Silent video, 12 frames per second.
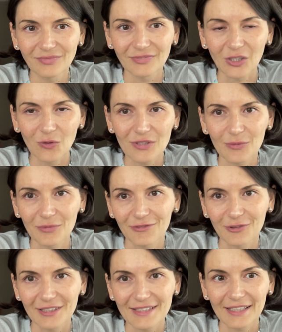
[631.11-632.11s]
also
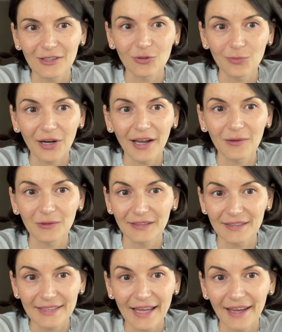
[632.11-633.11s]
before I say goodbye, I want to
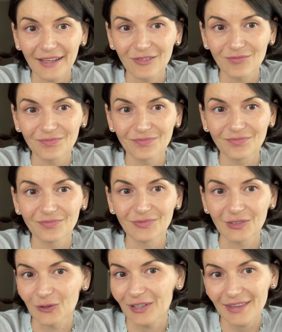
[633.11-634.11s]
say
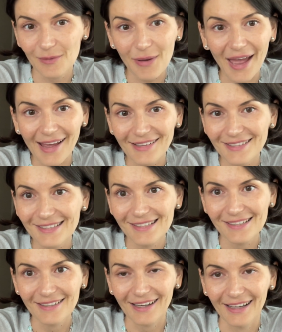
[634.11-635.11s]
look at the past,
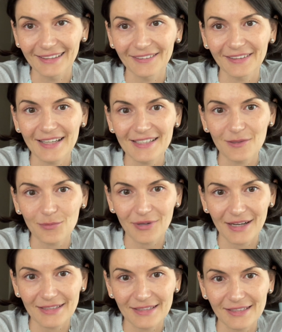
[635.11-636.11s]
analyze the
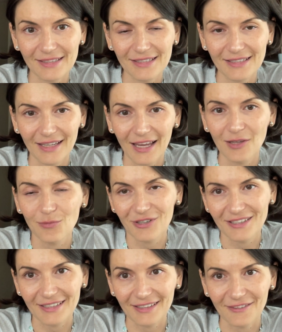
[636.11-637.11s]
present, and
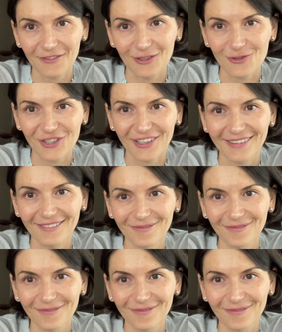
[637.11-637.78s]
predict the future.